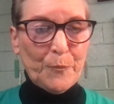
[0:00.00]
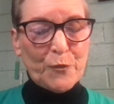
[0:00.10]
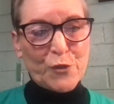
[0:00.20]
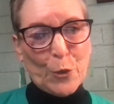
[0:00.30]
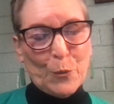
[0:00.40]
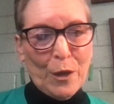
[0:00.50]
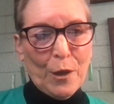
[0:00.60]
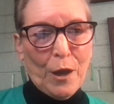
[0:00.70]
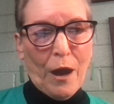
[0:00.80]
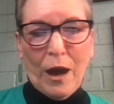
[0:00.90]
So
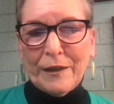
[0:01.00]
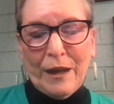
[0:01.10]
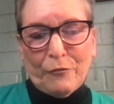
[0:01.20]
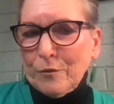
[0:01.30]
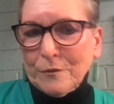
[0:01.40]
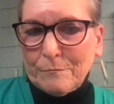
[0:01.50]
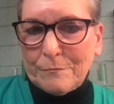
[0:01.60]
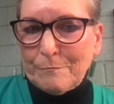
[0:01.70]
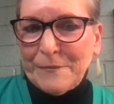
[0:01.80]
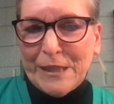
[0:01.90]
I never
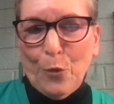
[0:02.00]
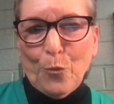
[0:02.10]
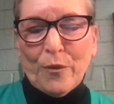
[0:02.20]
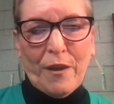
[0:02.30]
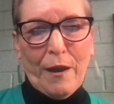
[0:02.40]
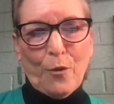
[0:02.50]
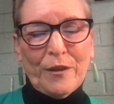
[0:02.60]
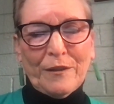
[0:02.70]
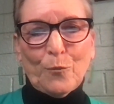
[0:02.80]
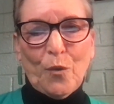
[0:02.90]
dealt with Howie.
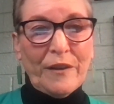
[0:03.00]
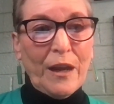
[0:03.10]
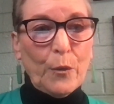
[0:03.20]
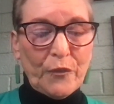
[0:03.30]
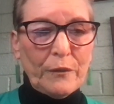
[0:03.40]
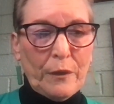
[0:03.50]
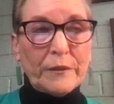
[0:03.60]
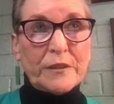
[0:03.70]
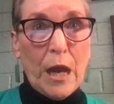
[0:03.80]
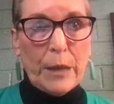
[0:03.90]
And then one day I was on a
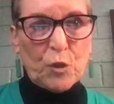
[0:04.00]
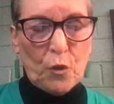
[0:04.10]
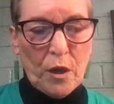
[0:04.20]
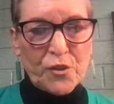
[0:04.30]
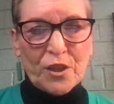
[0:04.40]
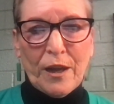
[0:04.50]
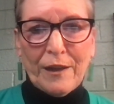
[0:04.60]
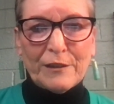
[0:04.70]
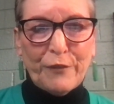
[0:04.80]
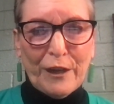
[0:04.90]
time crunch and I had
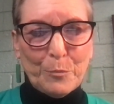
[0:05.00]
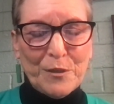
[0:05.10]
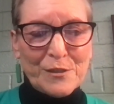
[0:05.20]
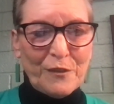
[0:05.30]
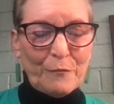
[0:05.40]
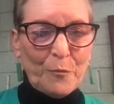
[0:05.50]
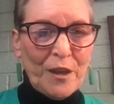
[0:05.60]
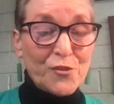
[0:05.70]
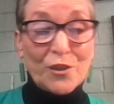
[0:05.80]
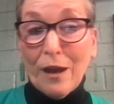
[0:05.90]
to find a piece of
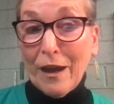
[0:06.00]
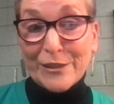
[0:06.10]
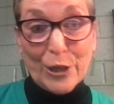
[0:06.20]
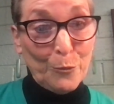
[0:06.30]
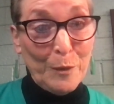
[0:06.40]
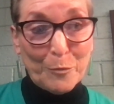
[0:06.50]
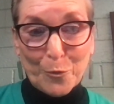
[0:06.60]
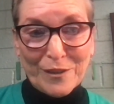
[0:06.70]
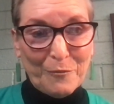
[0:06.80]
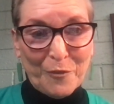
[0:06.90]
information. I don't remember
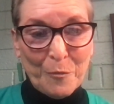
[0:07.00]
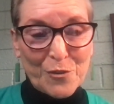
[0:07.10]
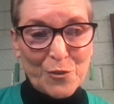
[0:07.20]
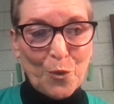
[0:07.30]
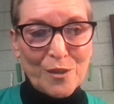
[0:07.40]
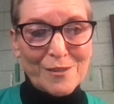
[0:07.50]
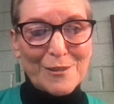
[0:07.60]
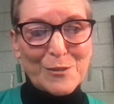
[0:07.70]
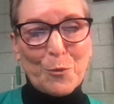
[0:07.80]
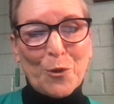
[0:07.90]
what the information was at
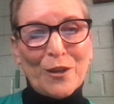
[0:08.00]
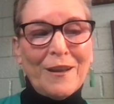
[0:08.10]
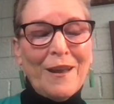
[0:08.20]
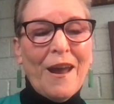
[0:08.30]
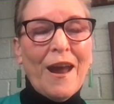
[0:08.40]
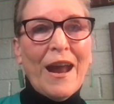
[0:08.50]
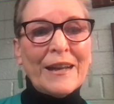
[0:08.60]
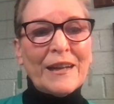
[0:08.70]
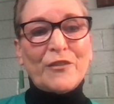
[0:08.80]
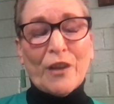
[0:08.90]
this point.
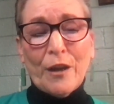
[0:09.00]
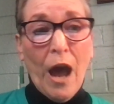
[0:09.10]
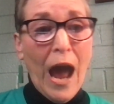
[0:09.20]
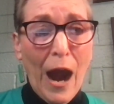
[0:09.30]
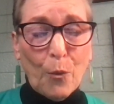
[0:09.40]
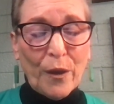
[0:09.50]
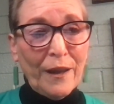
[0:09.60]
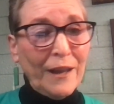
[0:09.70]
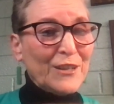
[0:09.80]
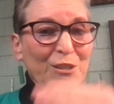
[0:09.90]
And I said, "Howie,"
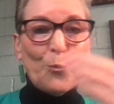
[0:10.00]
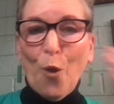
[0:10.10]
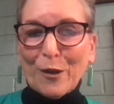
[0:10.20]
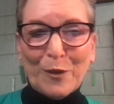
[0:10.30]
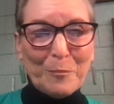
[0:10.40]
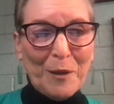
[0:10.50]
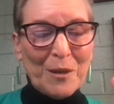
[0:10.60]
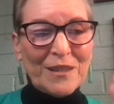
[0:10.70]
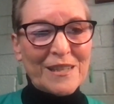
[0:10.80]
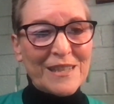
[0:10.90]
because he walked right by
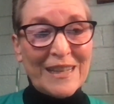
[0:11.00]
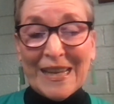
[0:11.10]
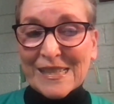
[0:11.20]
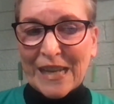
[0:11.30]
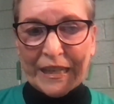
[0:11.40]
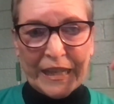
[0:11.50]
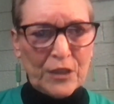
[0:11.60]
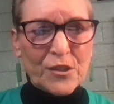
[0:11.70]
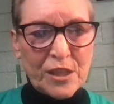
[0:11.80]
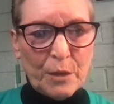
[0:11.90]
my desk and he said,
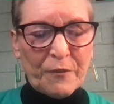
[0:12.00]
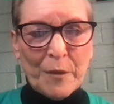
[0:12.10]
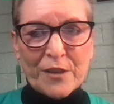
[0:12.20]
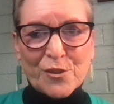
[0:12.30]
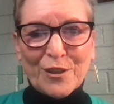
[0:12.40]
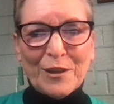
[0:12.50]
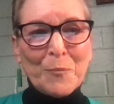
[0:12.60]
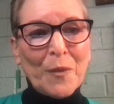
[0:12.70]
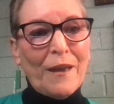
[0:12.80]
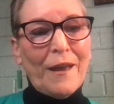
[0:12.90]
"Here's the information."
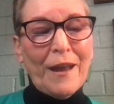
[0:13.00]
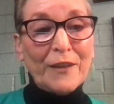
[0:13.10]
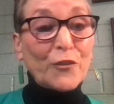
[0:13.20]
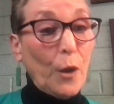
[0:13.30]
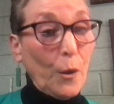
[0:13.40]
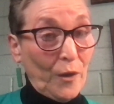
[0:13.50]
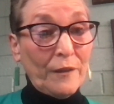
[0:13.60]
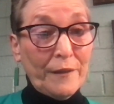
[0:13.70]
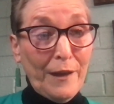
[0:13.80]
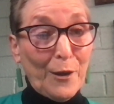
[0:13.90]
And so I went
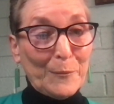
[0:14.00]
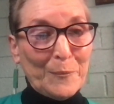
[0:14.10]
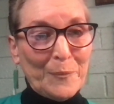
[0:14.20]
on the air.